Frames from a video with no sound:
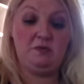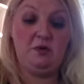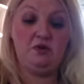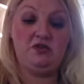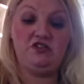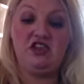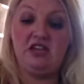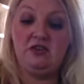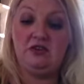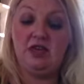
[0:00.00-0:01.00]
Books
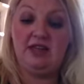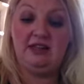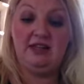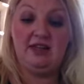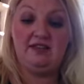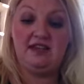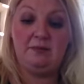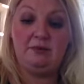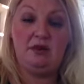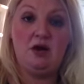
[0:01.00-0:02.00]
channel, I'll link her
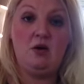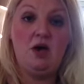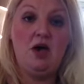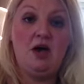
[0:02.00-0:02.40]
down below,